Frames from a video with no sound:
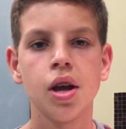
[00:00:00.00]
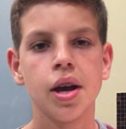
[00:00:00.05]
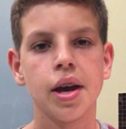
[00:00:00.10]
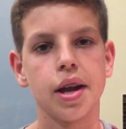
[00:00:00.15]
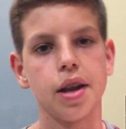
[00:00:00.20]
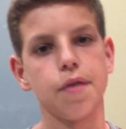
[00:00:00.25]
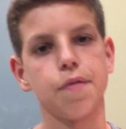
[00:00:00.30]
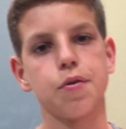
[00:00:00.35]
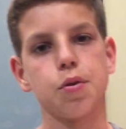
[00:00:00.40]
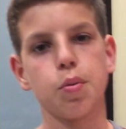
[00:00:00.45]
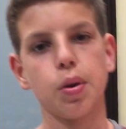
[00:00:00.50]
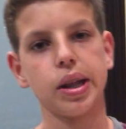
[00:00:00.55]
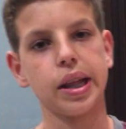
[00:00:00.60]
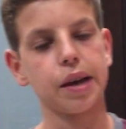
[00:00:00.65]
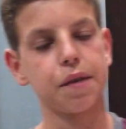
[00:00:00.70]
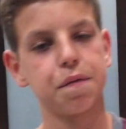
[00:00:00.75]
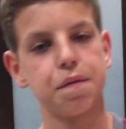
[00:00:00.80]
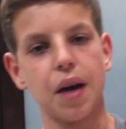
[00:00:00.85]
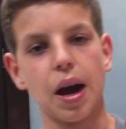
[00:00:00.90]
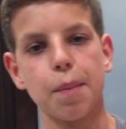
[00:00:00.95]
And if you
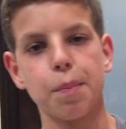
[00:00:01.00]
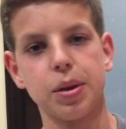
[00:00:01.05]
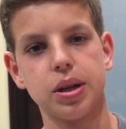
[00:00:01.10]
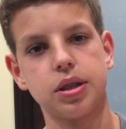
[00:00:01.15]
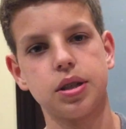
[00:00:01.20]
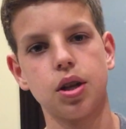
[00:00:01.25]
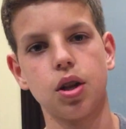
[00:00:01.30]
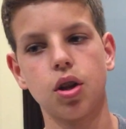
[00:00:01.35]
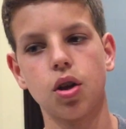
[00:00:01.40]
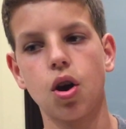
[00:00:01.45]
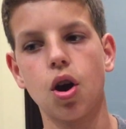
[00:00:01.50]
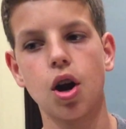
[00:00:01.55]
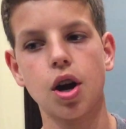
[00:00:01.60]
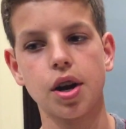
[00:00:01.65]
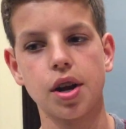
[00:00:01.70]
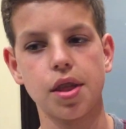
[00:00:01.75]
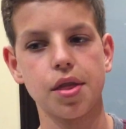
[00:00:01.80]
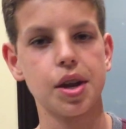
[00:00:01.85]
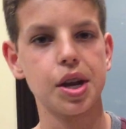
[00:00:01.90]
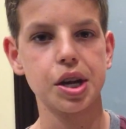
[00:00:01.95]
wait 5 minutes, they'll
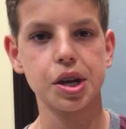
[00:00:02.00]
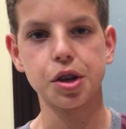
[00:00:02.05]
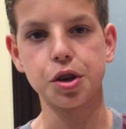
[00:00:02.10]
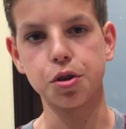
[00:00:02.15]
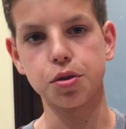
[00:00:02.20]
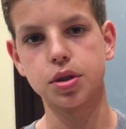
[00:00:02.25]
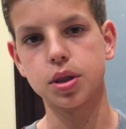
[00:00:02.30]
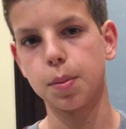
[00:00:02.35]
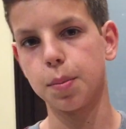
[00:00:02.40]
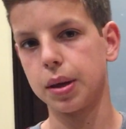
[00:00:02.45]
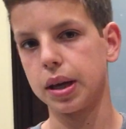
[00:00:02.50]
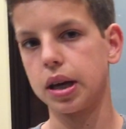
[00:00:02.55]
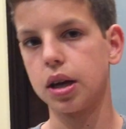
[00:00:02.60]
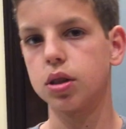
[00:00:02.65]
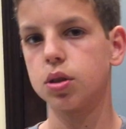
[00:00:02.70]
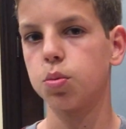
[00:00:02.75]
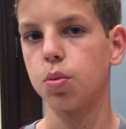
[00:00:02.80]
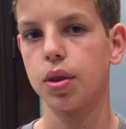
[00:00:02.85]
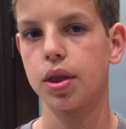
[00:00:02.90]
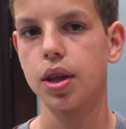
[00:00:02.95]
harden, then you can do something
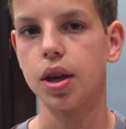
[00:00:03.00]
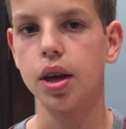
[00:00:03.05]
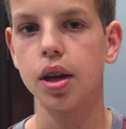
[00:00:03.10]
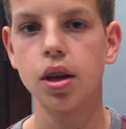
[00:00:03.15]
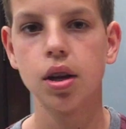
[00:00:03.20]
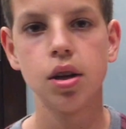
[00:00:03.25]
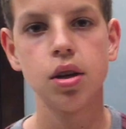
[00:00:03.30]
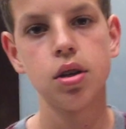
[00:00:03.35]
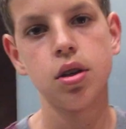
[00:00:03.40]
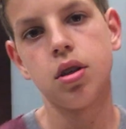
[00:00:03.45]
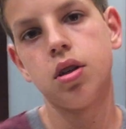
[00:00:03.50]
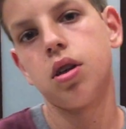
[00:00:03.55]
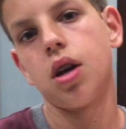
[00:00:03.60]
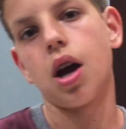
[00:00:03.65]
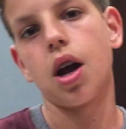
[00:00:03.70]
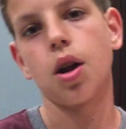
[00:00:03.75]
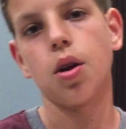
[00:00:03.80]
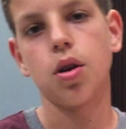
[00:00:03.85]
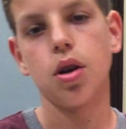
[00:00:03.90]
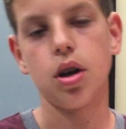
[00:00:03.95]
else with it.
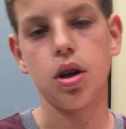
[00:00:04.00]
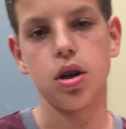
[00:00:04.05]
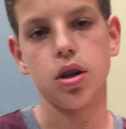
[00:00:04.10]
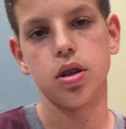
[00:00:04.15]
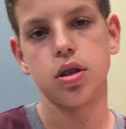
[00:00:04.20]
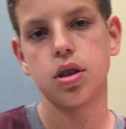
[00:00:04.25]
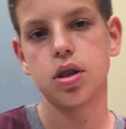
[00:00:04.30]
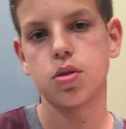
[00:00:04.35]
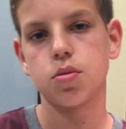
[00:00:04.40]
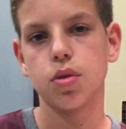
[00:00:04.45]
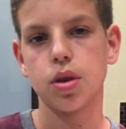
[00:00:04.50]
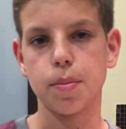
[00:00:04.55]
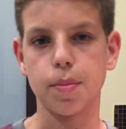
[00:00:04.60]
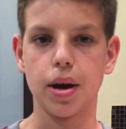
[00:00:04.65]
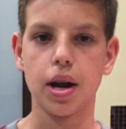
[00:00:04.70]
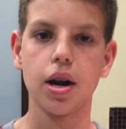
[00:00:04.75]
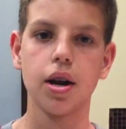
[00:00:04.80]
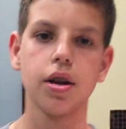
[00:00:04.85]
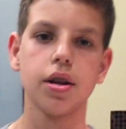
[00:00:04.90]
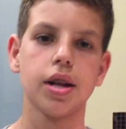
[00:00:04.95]
It doesn't really
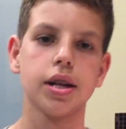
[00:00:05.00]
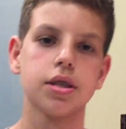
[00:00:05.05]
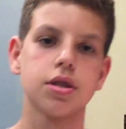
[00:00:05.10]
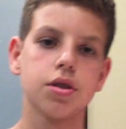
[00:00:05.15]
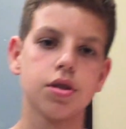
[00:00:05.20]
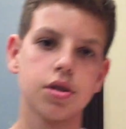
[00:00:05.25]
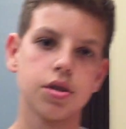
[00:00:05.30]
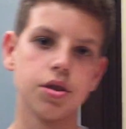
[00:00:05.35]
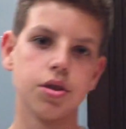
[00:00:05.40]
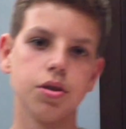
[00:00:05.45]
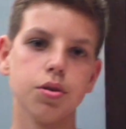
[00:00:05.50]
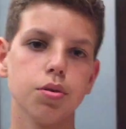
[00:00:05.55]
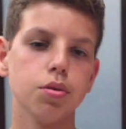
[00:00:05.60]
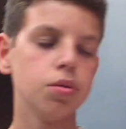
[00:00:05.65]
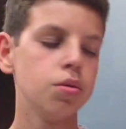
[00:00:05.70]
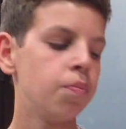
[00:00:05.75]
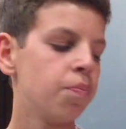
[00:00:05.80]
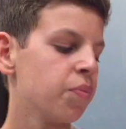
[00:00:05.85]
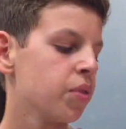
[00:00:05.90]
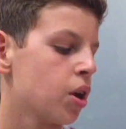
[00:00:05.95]
matter, that's just
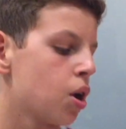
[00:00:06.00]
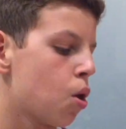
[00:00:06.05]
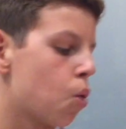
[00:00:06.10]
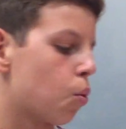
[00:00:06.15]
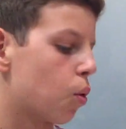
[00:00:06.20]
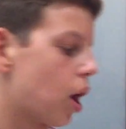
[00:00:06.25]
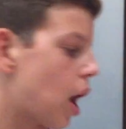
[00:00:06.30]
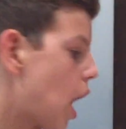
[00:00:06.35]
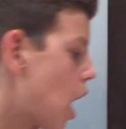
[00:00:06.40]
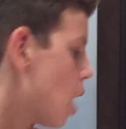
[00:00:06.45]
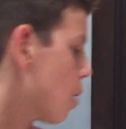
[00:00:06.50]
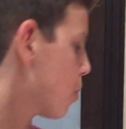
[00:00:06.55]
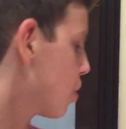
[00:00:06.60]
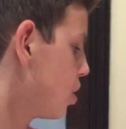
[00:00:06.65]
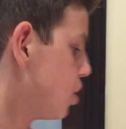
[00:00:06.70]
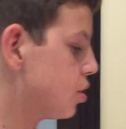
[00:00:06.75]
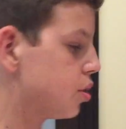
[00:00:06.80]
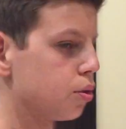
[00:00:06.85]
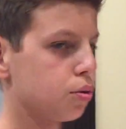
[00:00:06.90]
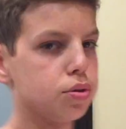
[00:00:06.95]
you. What I'm
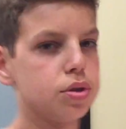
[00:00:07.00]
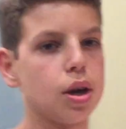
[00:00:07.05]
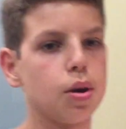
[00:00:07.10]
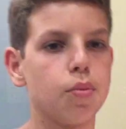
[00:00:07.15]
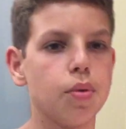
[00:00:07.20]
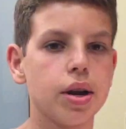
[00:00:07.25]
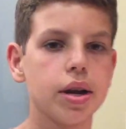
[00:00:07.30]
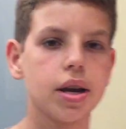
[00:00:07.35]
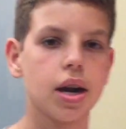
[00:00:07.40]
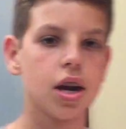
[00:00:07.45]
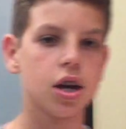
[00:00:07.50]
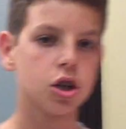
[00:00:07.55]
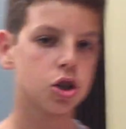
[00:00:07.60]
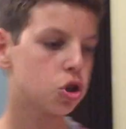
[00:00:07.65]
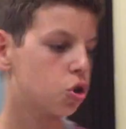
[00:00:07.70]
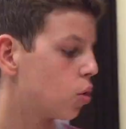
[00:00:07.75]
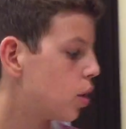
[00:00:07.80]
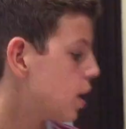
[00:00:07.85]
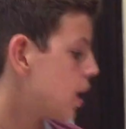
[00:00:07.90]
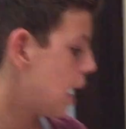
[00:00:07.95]
gonna do is I already got a
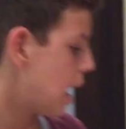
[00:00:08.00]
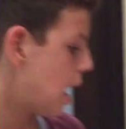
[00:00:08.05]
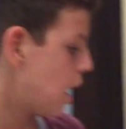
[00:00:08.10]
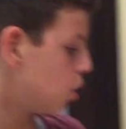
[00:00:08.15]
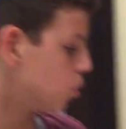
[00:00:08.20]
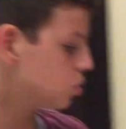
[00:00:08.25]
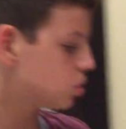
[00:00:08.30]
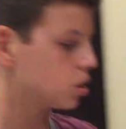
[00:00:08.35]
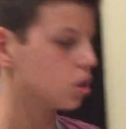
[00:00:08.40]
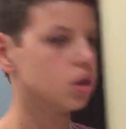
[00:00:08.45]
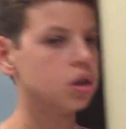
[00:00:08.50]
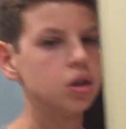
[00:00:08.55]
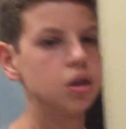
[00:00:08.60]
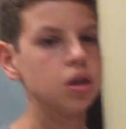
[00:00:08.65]
tray out.